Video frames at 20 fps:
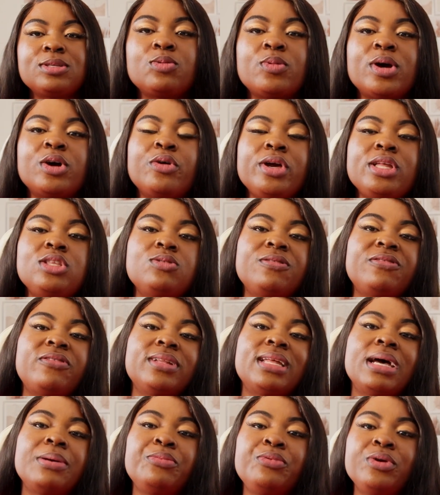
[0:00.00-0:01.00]
so we're going to
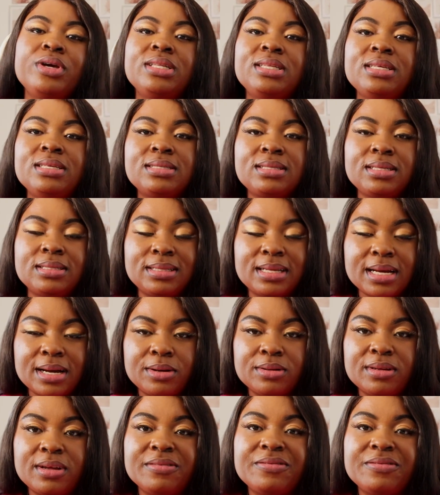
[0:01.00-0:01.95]
further break this down.